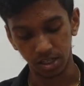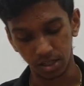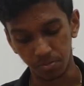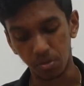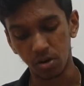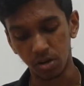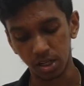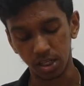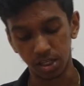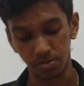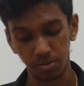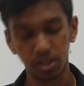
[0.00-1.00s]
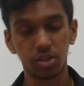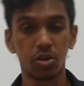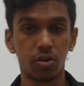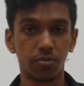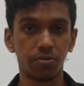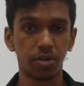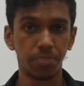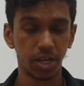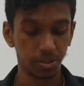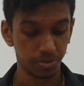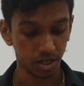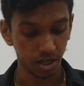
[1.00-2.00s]
the birth of
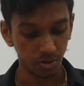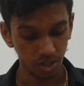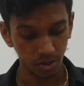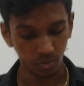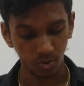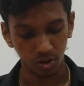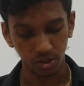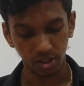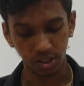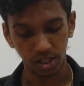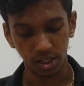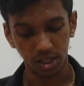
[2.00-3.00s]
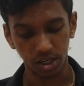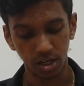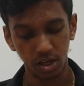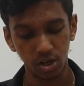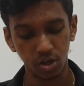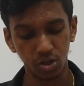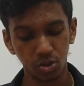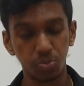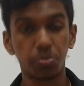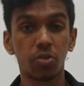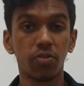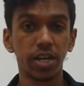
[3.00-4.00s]
management accounting was to
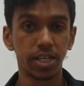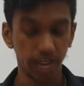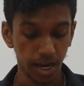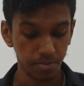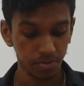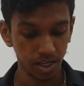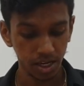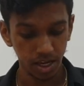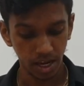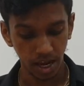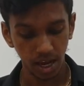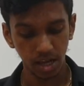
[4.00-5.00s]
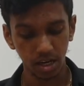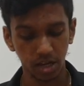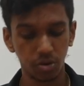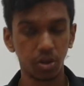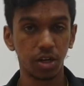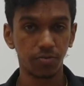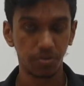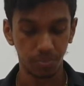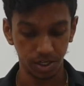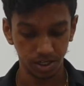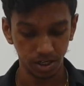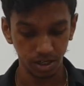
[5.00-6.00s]
provide timely and accurate
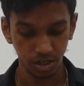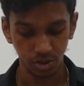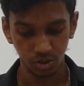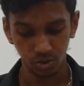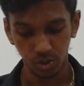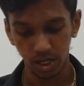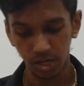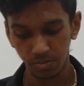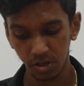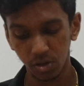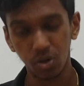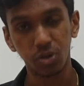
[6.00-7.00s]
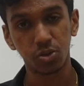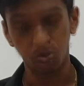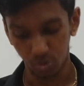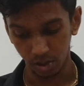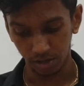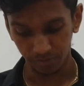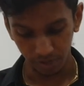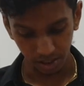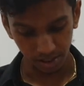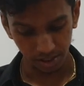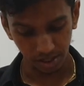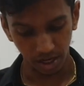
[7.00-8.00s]
information to enable cost control
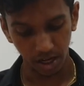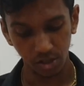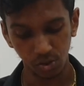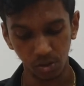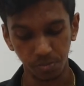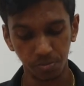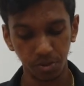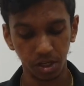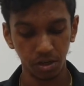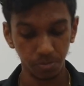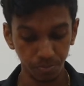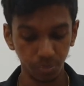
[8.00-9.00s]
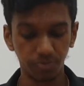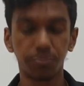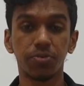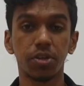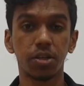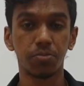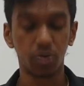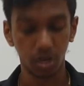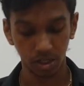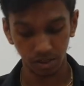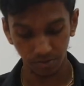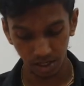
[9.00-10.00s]
efforts and to improve the
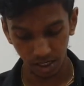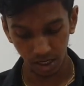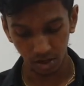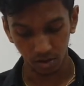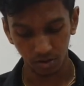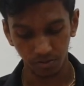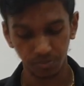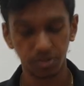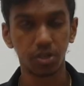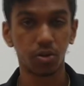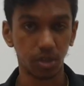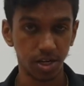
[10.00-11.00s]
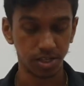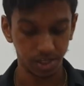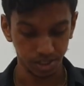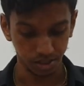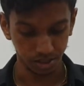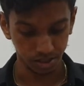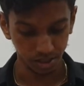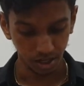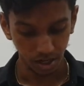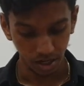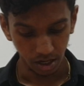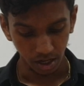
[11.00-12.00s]
productivity of the organizations.
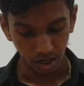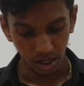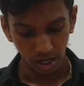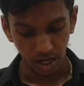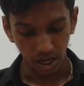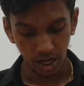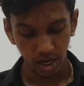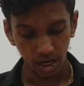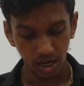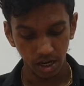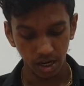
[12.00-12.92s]
And